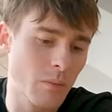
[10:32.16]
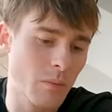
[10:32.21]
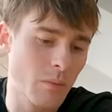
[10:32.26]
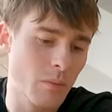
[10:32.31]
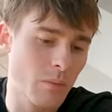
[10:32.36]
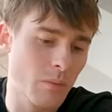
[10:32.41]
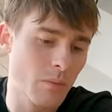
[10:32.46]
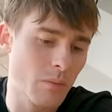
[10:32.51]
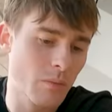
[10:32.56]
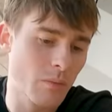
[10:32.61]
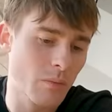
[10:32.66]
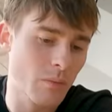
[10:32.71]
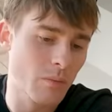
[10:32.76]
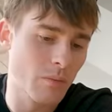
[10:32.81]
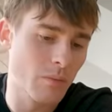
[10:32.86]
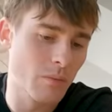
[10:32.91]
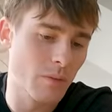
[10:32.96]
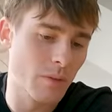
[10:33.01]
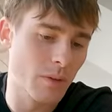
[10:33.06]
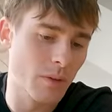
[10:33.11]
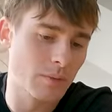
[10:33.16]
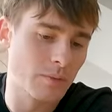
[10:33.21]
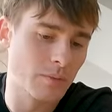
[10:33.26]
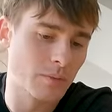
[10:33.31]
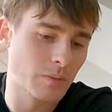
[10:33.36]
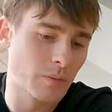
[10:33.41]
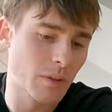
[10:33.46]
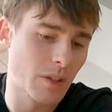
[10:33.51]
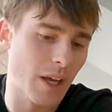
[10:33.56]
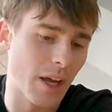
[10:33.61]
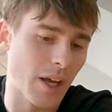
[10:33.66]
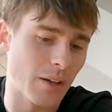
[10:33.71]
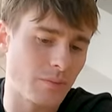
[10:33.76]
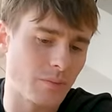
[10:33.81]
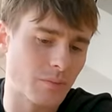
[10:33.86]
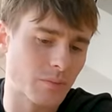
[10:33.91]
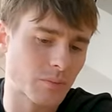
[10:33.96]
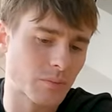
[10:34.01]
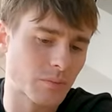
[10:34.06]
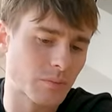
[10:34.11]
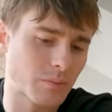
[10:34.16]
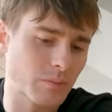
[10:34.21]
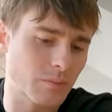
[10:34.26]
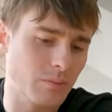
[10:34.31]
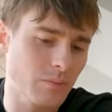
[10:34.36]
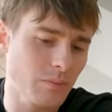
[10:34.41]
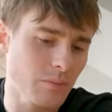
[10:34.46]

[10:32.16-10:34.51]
The person shown says nothing.